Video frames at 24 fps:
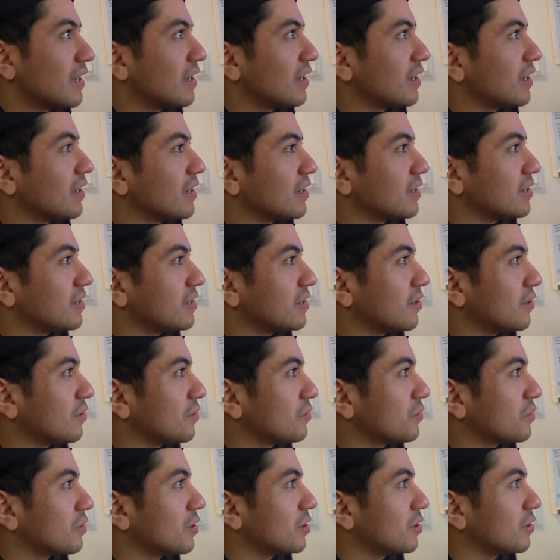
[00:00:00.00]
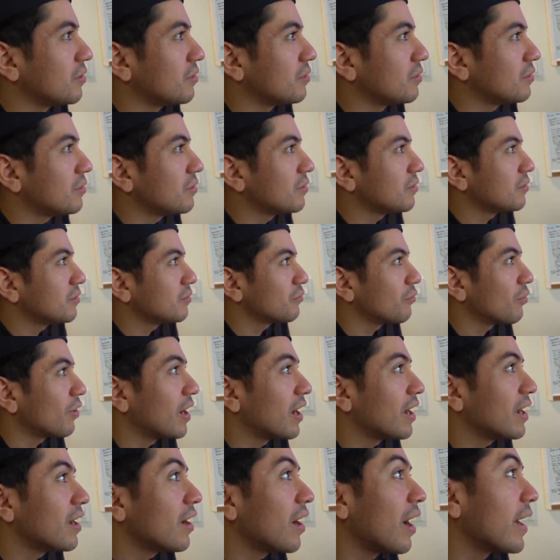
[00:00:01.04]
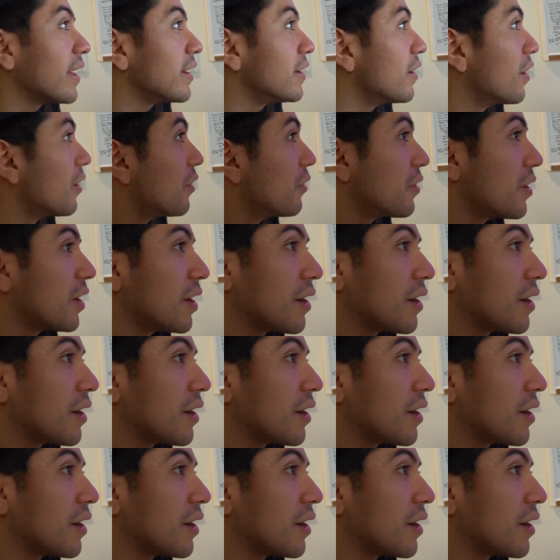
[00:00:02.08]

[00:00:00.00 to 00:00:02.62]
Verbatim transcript: I don't know. Ryan, I don't